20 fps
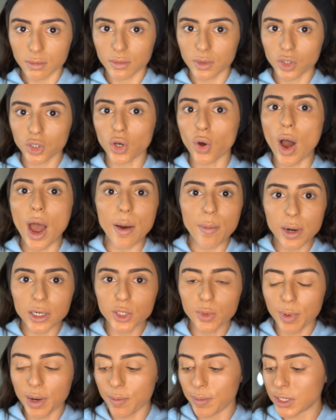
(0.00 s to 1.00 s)
So eyebrows
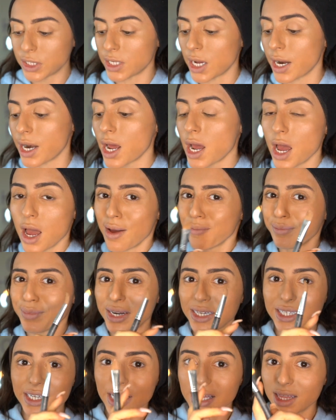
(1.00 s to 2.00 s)
are pretty much done. I'm
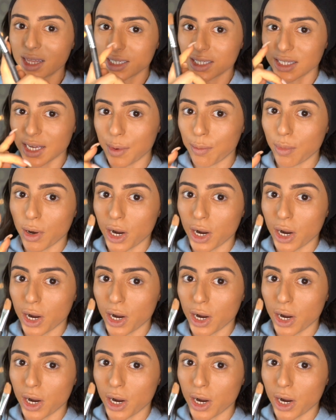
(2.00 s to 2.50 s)
gonna take this same